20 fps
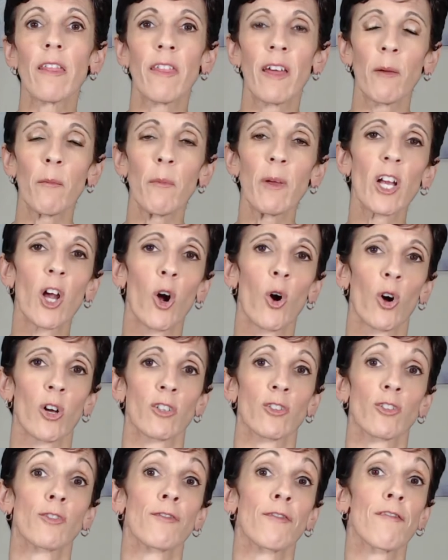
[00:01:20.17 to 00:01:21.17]
Then we go
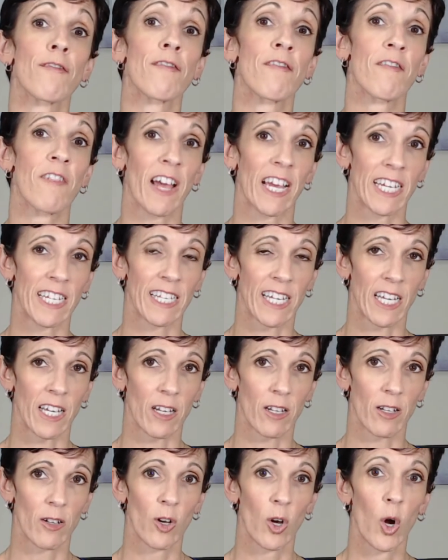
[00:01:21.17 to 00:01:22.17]
on to
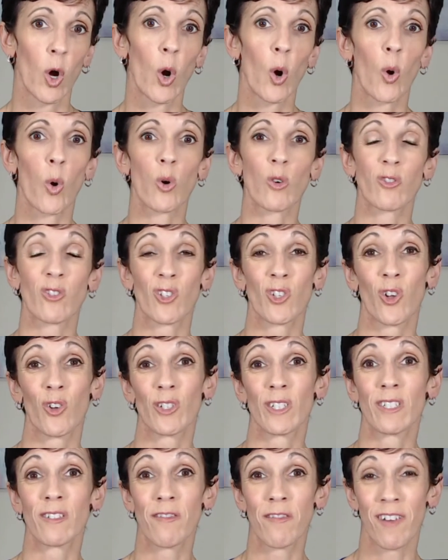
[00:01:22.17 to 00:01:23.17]
fading, also
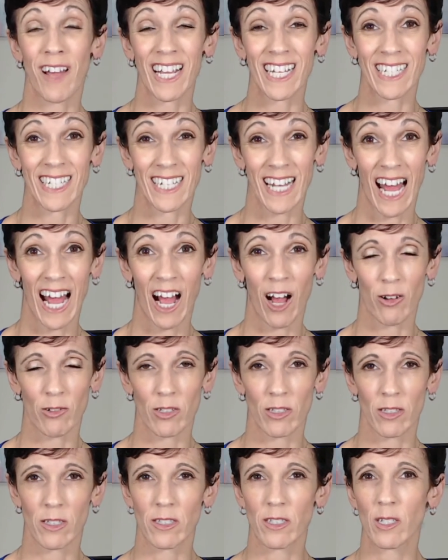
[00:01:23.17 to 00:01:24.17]
known as faded
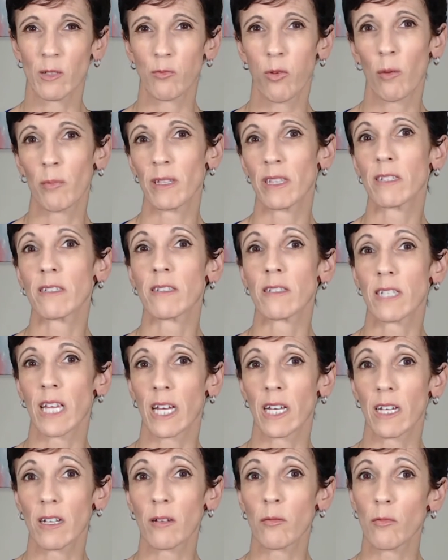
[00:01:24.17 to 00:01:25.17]
out, and this is probably the
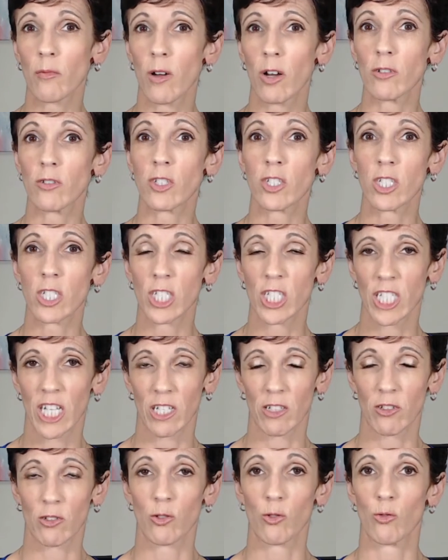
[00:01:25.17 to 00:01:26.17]
second most
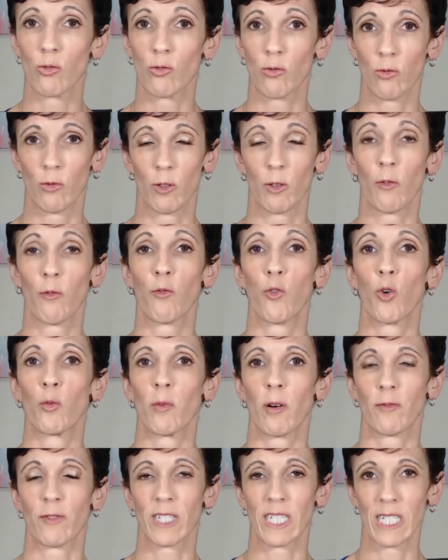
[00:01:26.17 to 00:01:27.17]
gentle
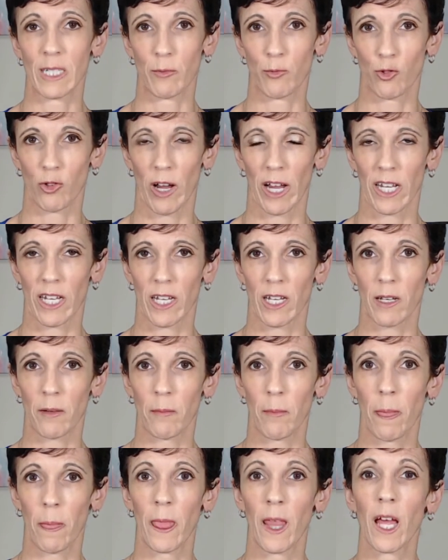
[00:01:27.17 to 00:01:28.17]
form of sleep training.
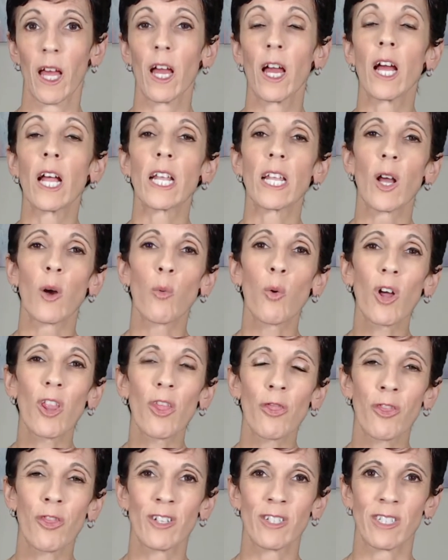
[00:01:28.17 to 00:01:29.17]
Now,
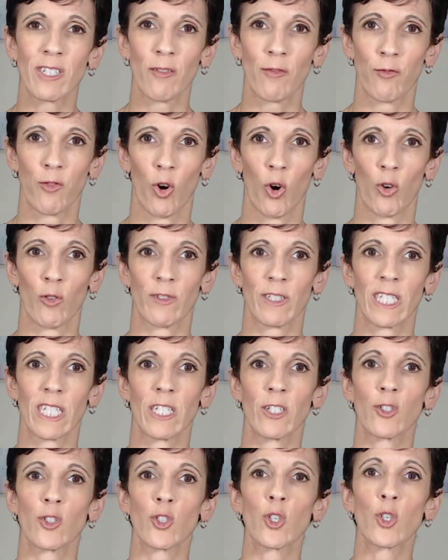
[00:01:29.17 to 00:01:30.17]
what this involves
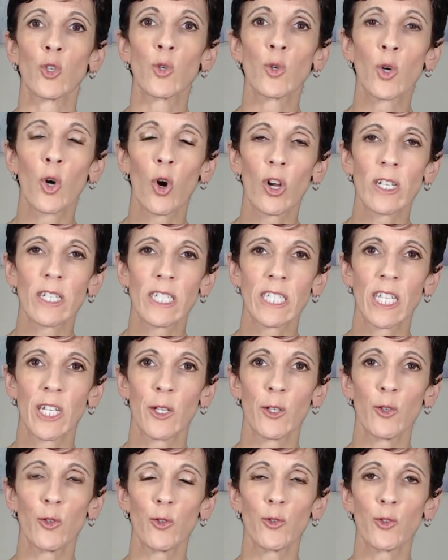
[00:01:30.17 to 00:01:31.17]
is you
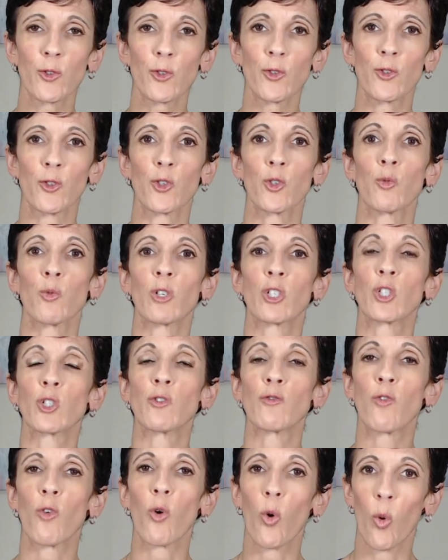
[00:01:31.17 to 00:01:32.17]
continue to do
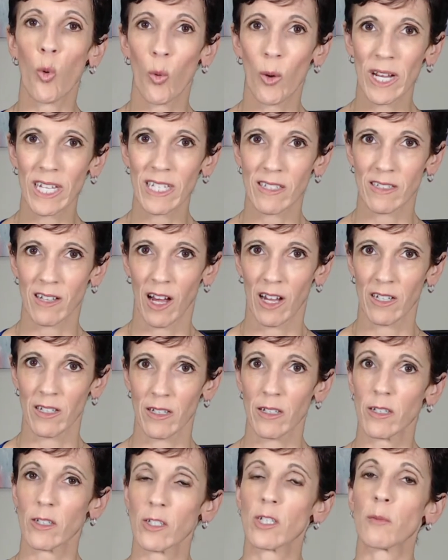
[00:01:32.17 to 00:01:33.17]
what you've always
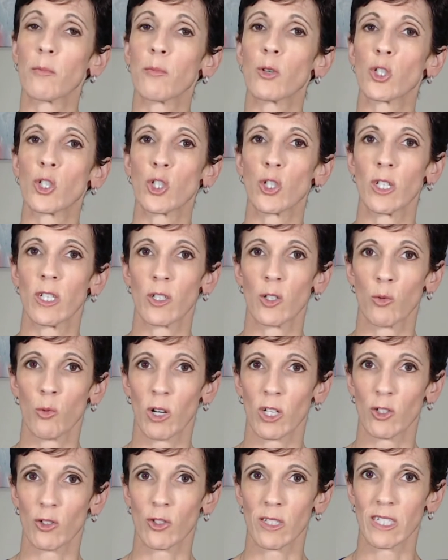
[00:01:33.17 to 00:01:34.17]
done to put your little
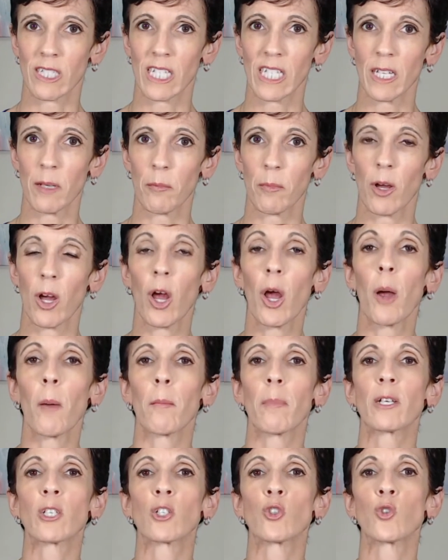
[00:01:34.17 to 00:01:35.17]
one to sleep,
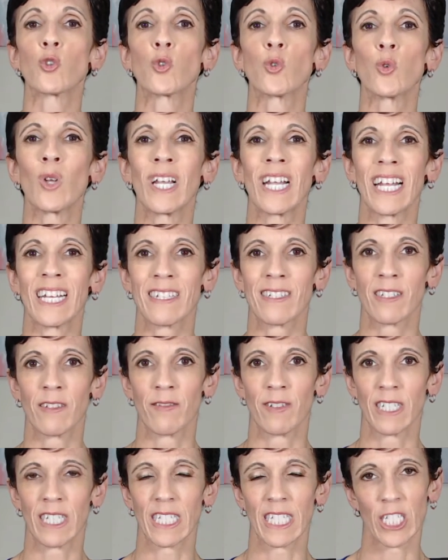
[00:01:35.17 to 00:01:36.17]
but you do less
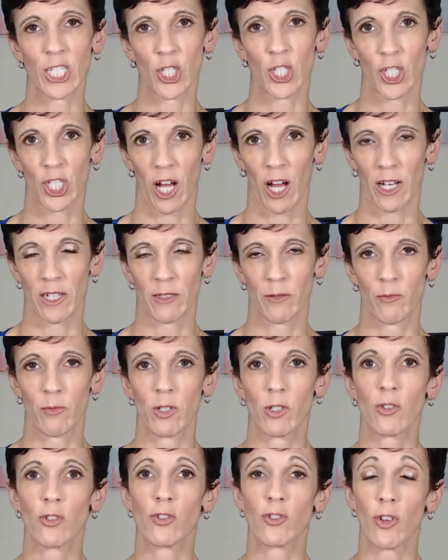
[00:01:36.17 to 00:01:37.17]
of it each night.
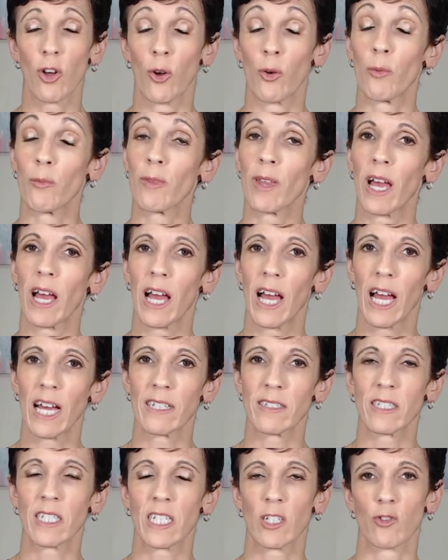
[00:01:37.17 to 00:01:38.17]
So,
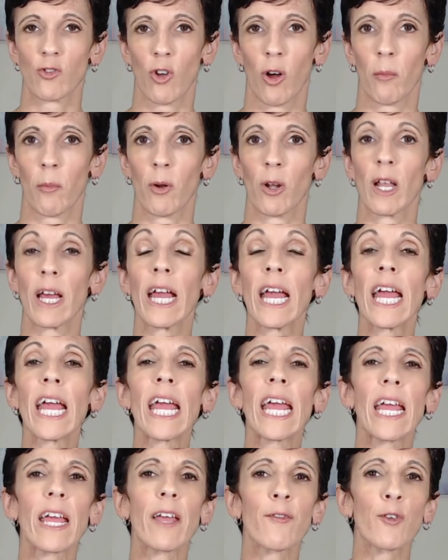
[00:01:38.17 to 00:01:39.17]
as an example,
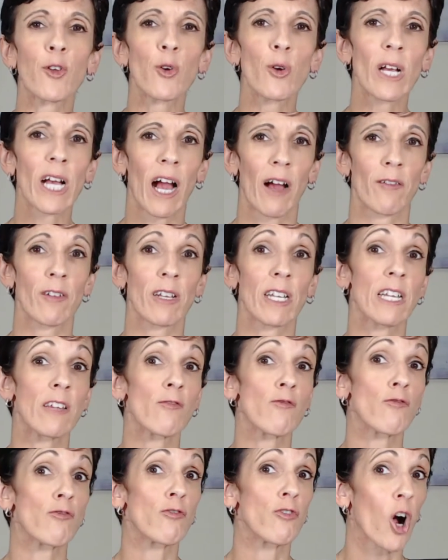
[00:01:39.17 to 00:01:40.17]
if you
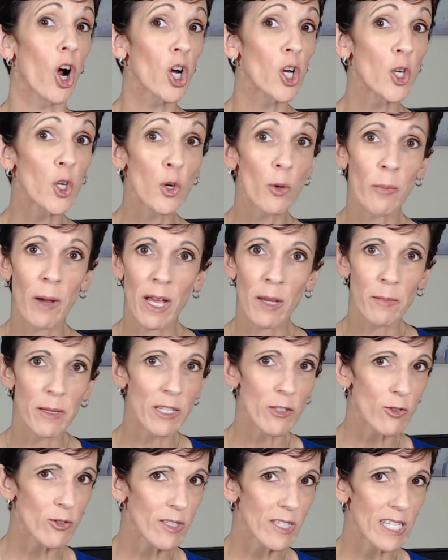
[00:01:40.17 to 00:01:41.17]
currently rock your
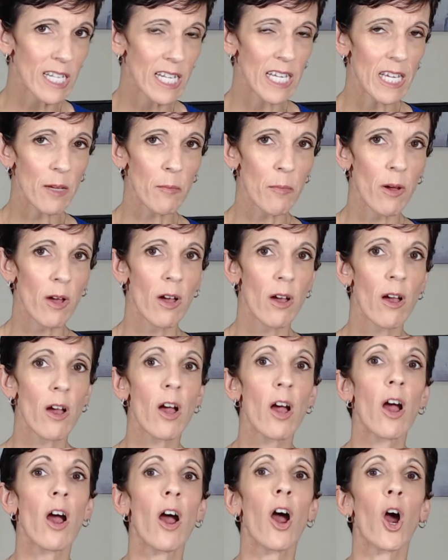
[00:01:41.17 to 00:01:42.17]
baby to sleep,
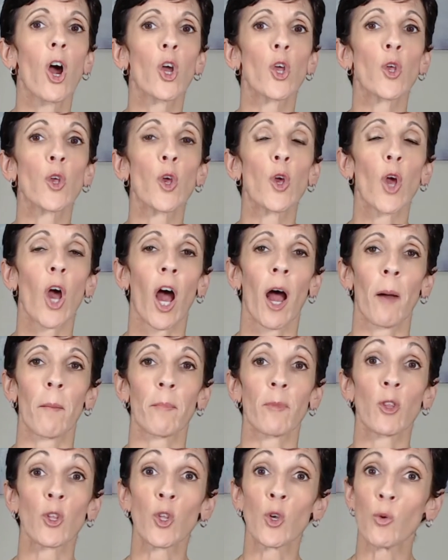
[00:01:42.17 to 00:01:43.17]

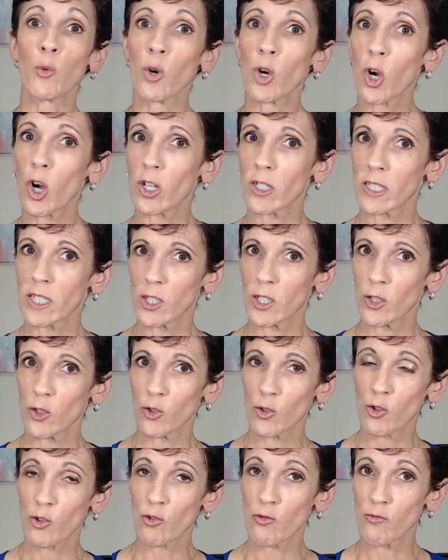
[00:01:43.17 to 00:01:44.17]
you will
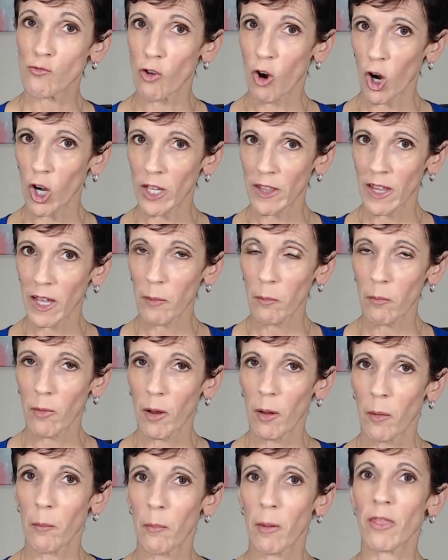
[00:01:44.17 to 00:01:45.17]
continue to rock them,
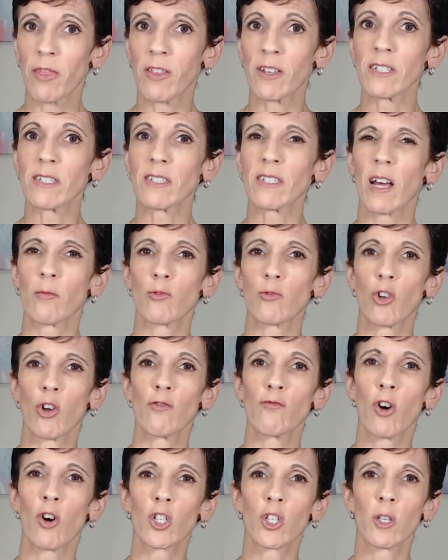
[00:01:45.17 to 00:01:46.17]
but this time
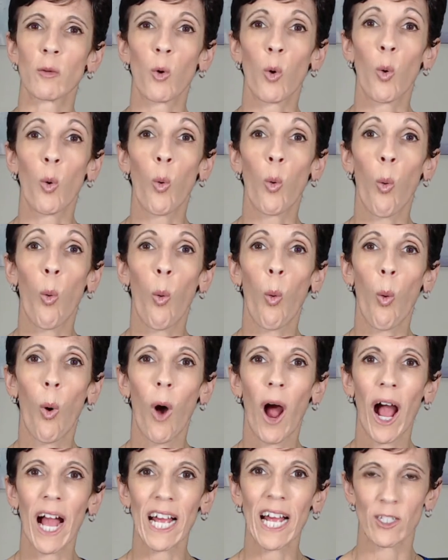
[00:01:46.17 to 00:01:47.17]
don't rock them quite
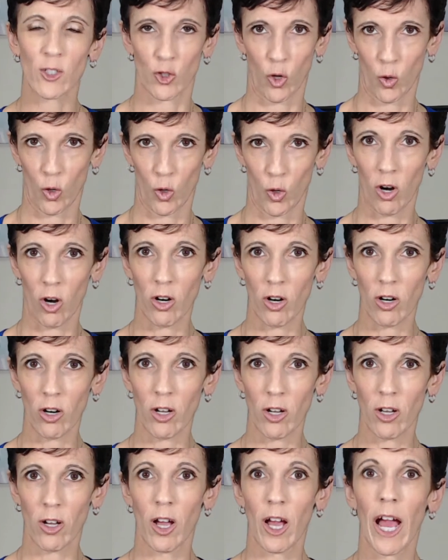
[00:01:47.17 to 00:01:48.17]
so long
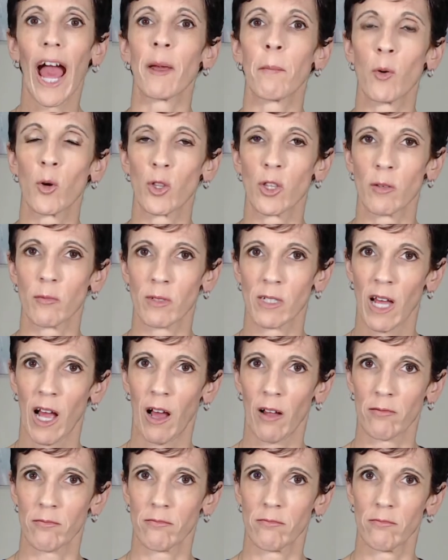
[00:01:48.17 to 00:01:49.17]
and then put them
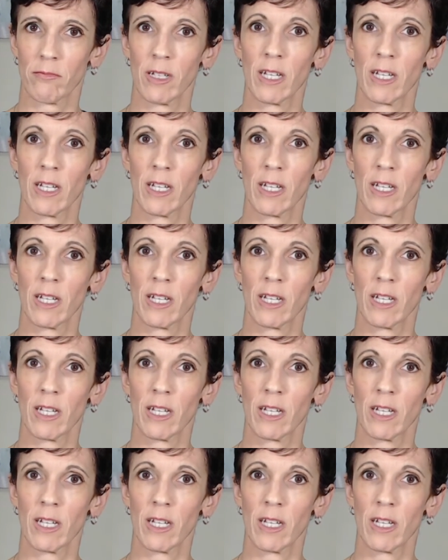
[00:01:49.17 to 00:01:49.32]
down.